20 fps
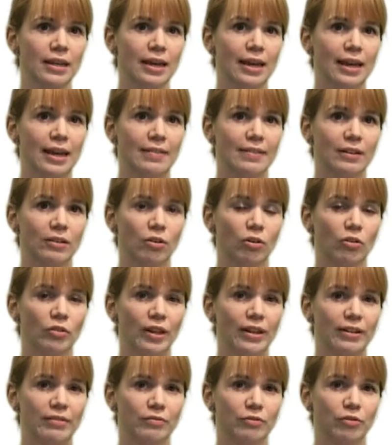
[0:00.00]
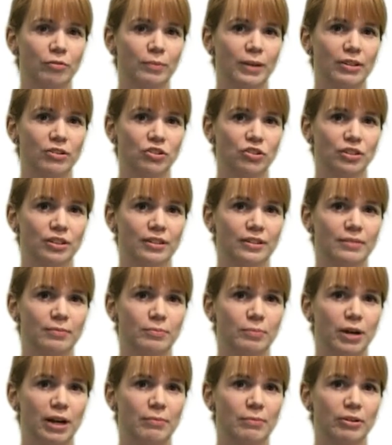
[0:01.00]
And then all that information in
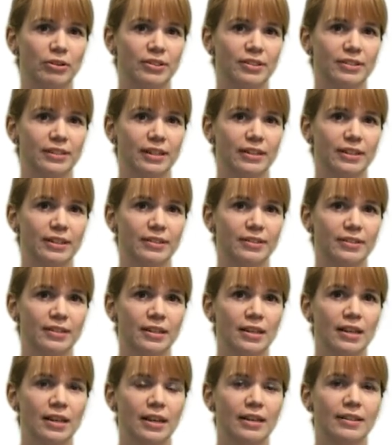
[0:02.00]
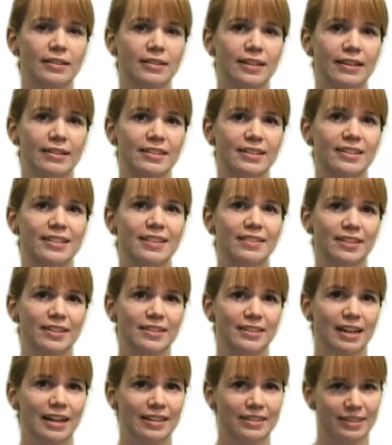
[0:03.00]
primary studies is then
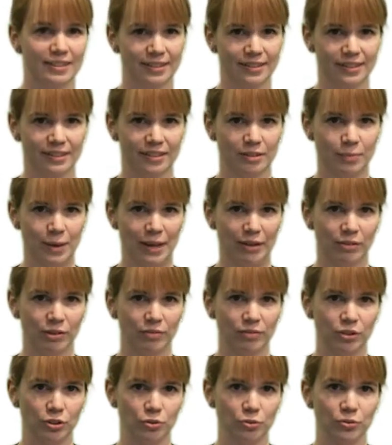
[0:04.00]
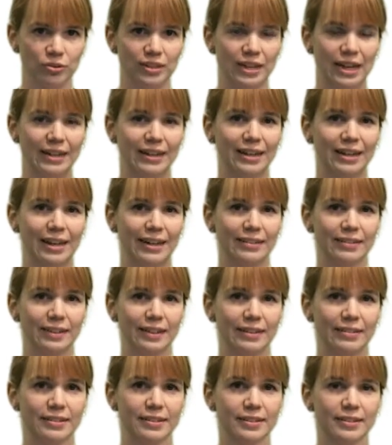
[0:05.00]
synthesized in systematic reviews and
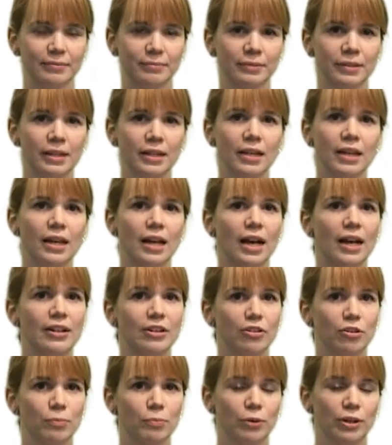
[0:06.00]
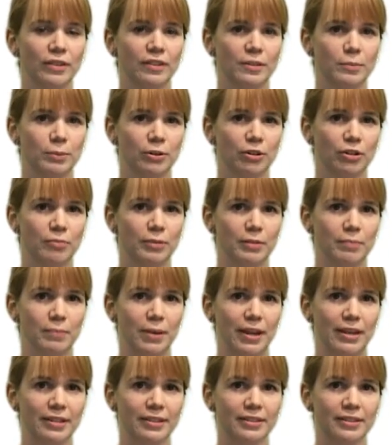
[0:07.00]
guidelines. Another point this pyramid
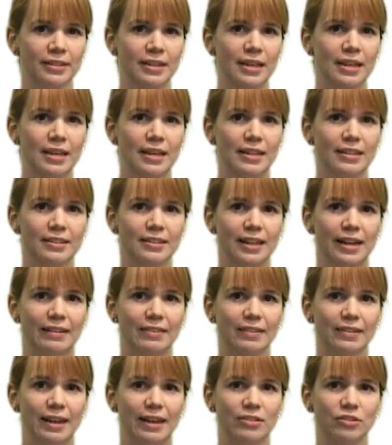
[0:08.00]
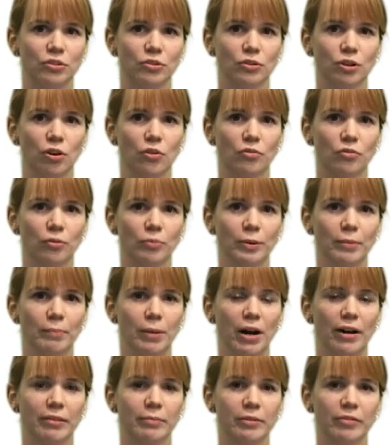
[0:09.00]
makes is that as you go from the
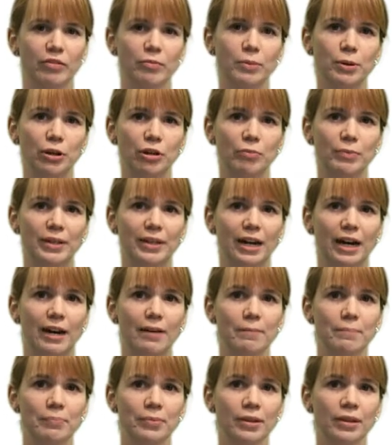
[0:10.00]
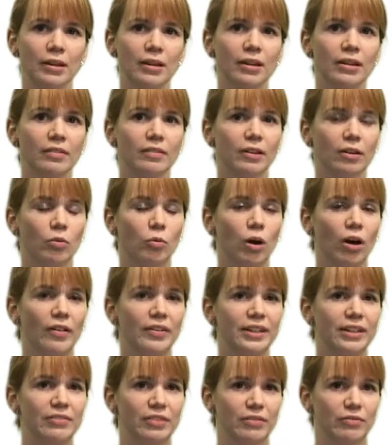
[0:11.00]
bottom of the pyramid up, the
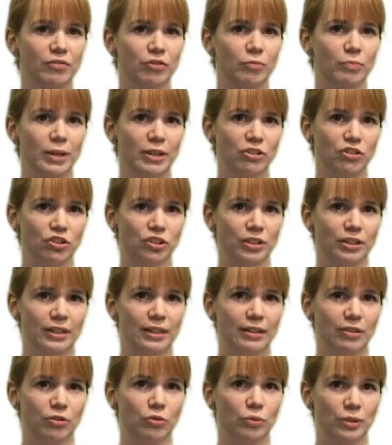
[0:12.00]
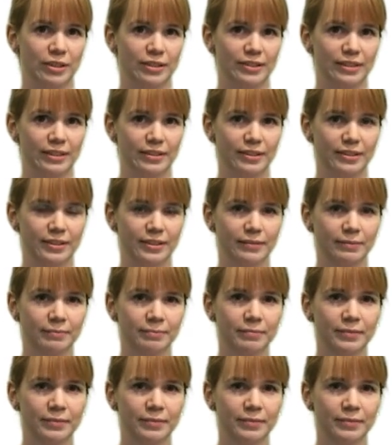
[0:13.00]
quality of information increases.